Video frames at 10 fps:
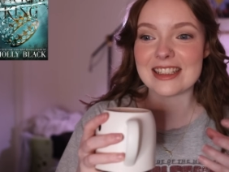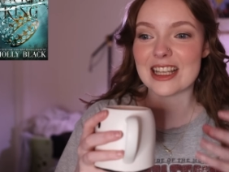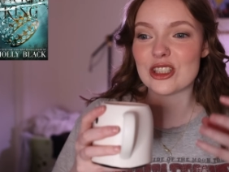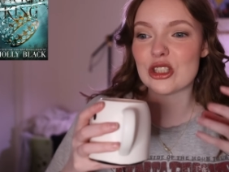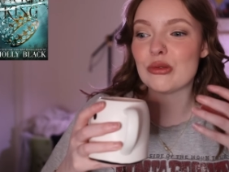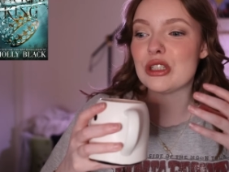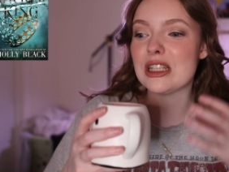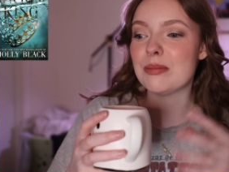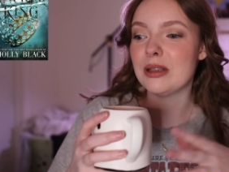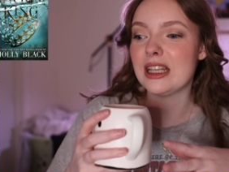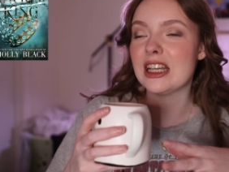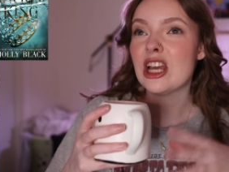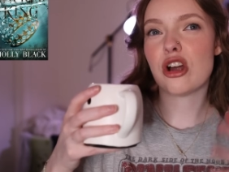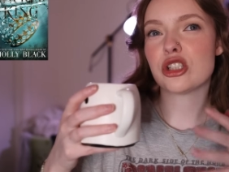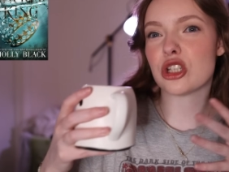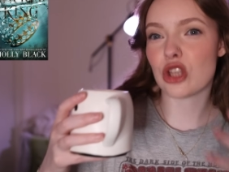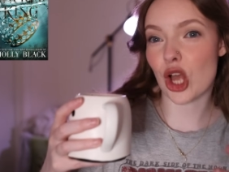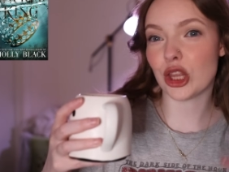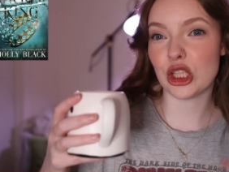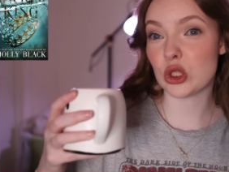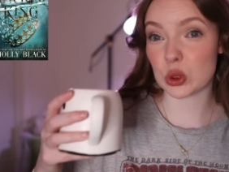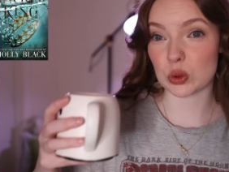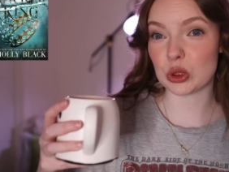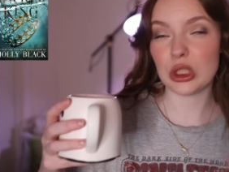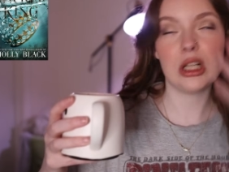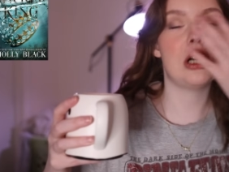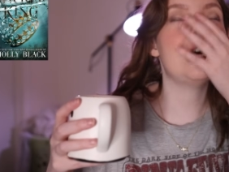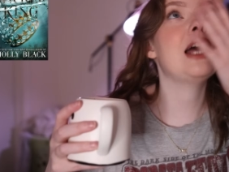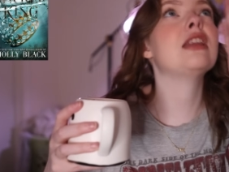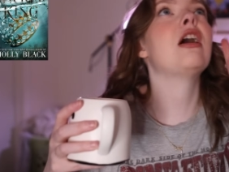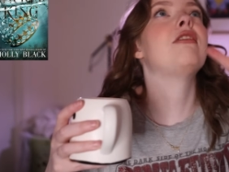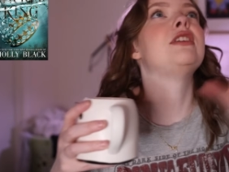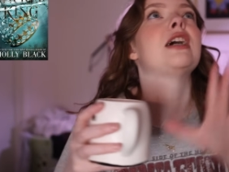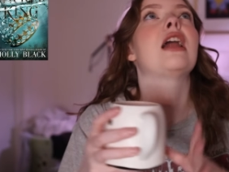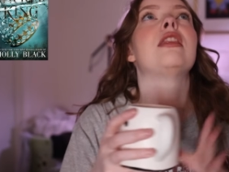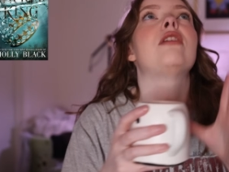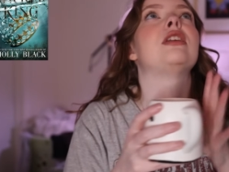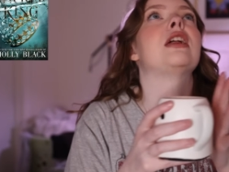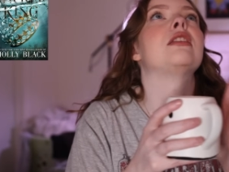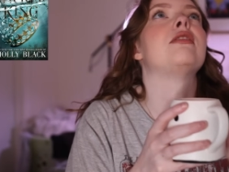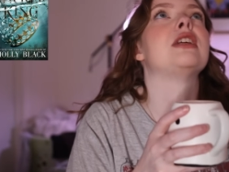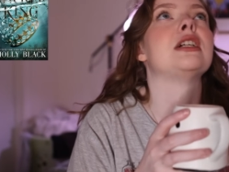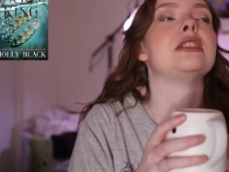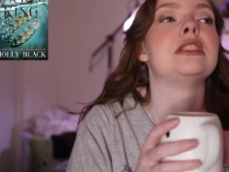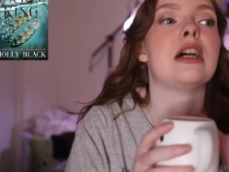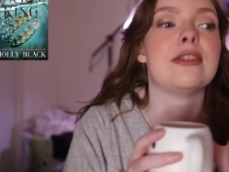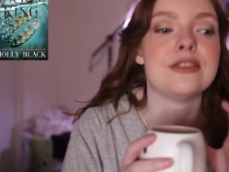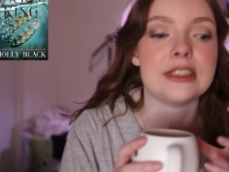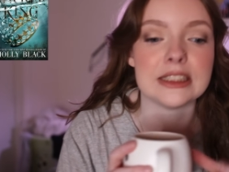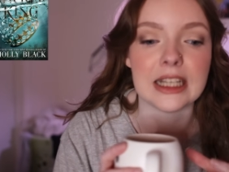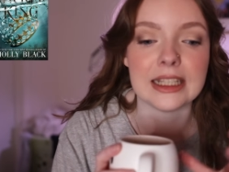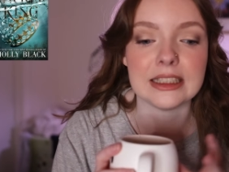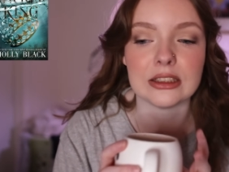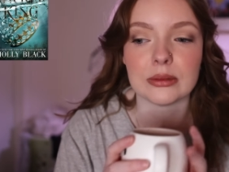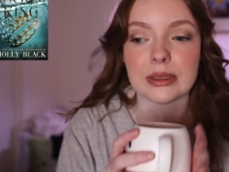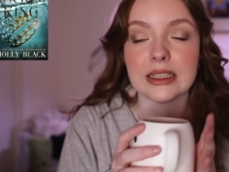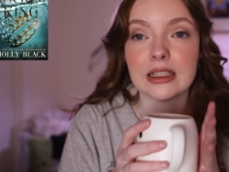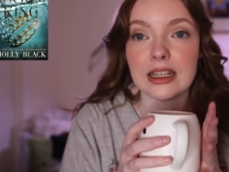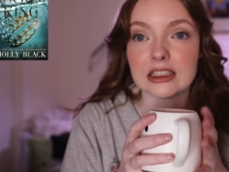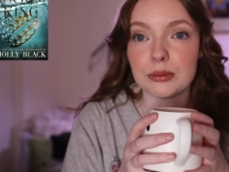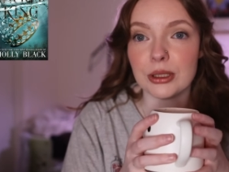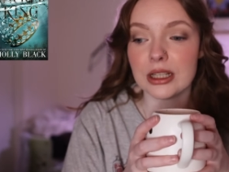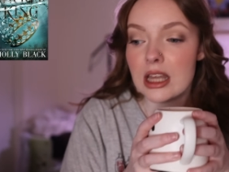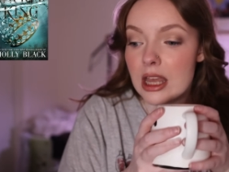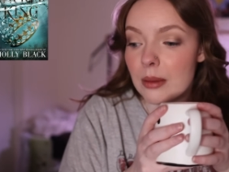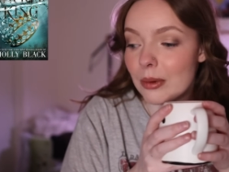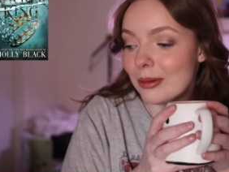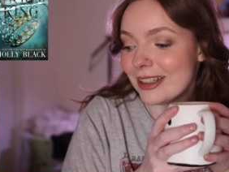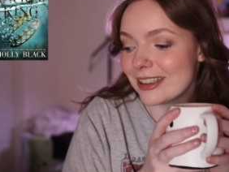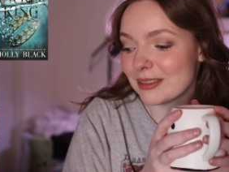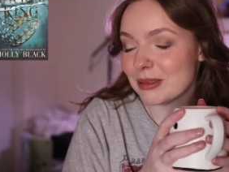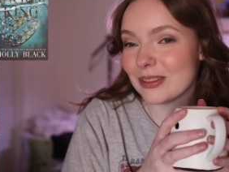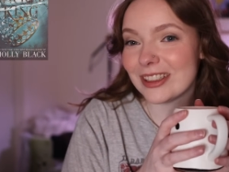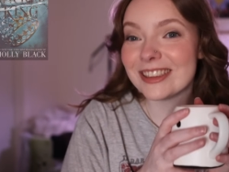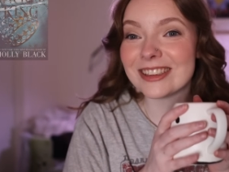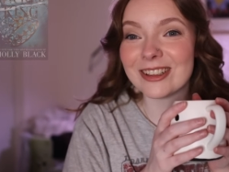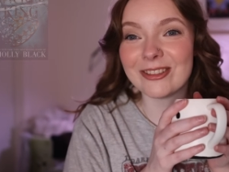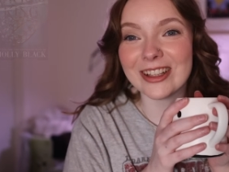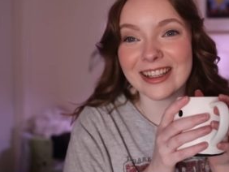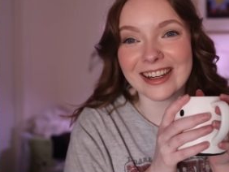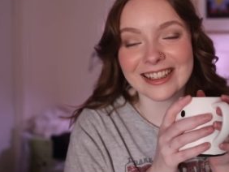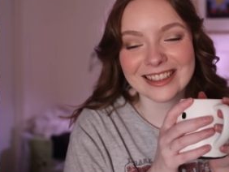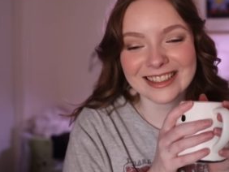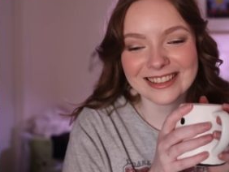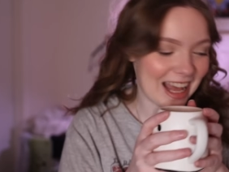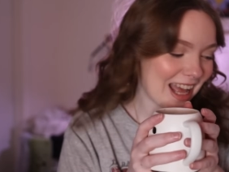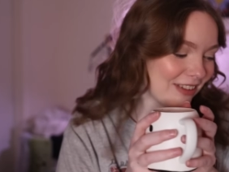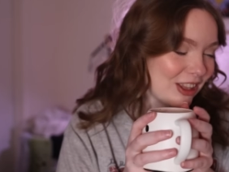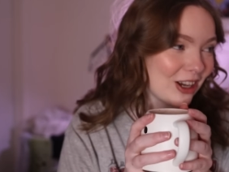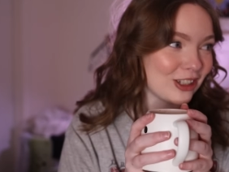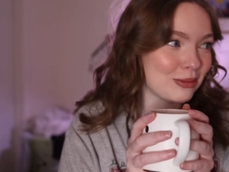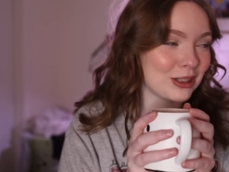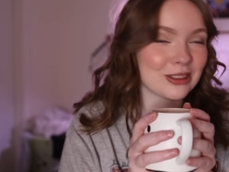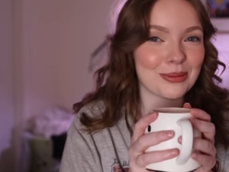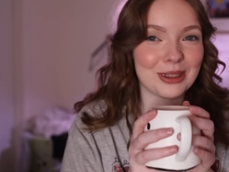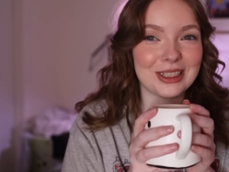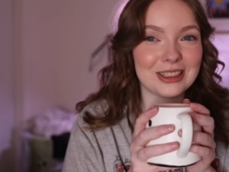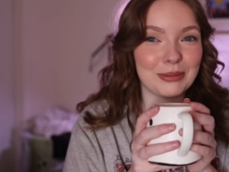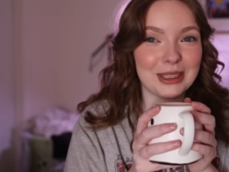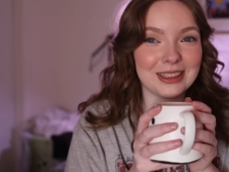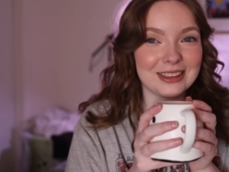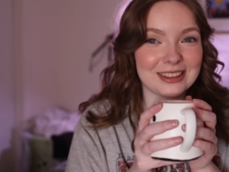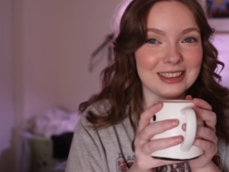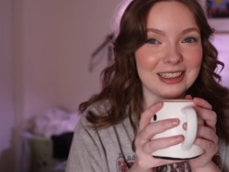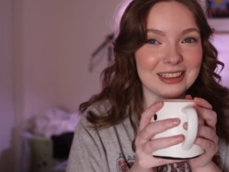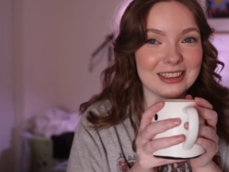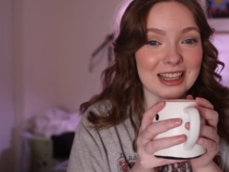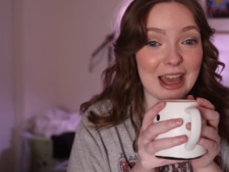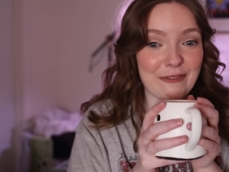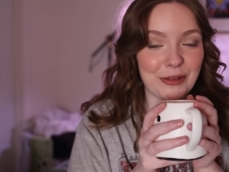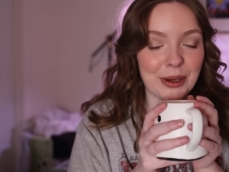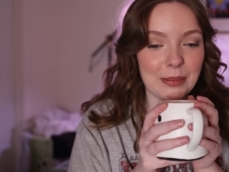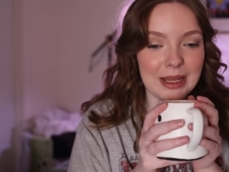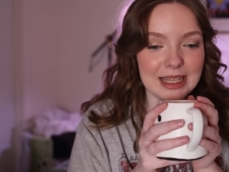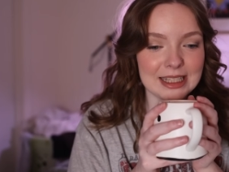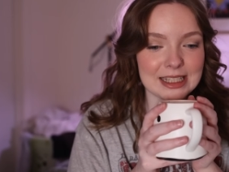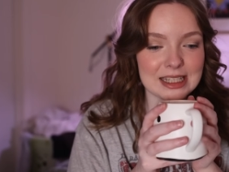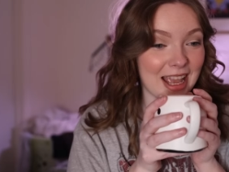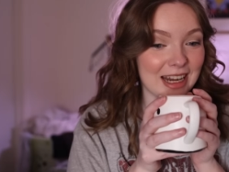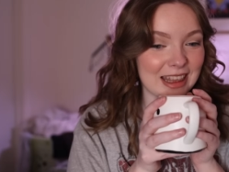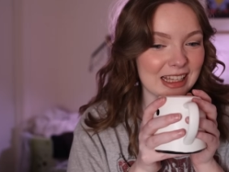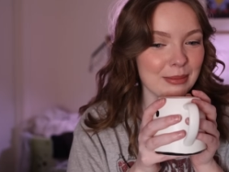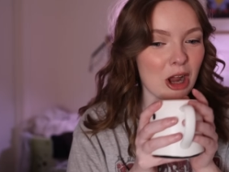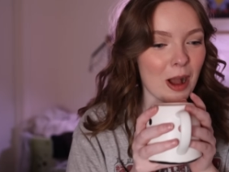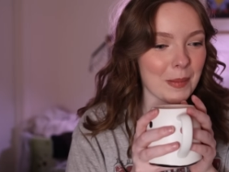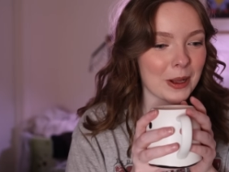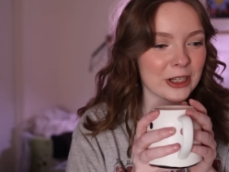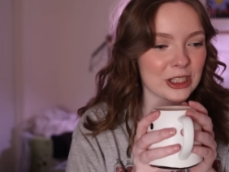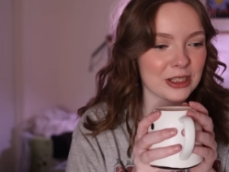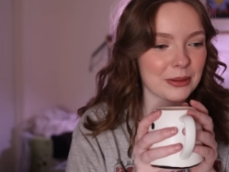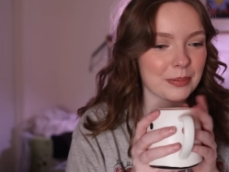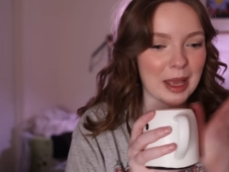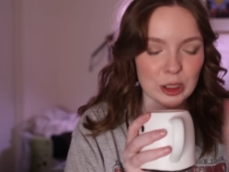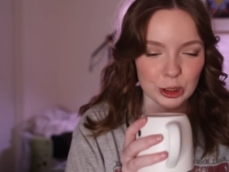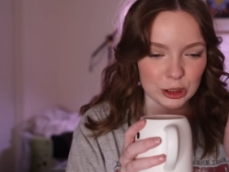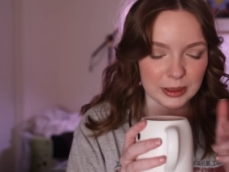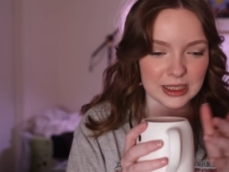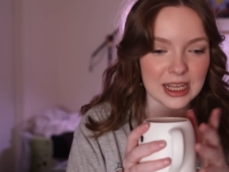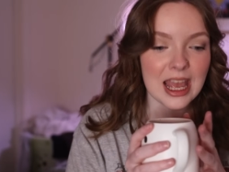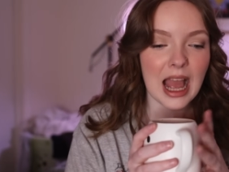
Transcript: Like it's so deeply nonchalantly cruel. Oh, I loved it. I loved it. I loved it. I loved it. I need to read the next book book. But we are going to move on to Sophie Lark. I have the audiobook, so I'm going to be listening to that for a bit. And I think I'm gonna hop on some Patreon sprints.